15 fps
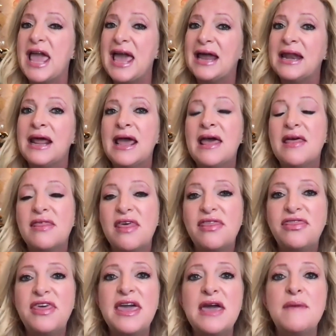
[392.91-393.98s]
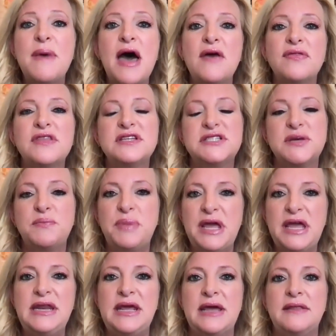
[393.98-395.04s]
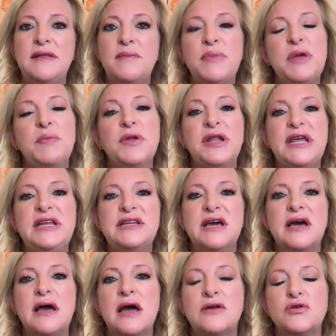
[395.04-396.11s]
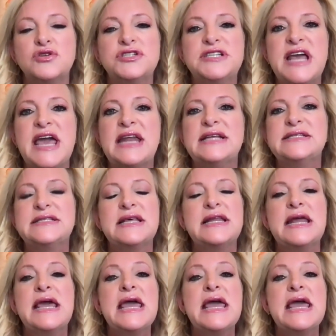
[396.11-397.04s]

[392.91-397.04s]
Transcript: And the thing about this opinion that people need to understand is that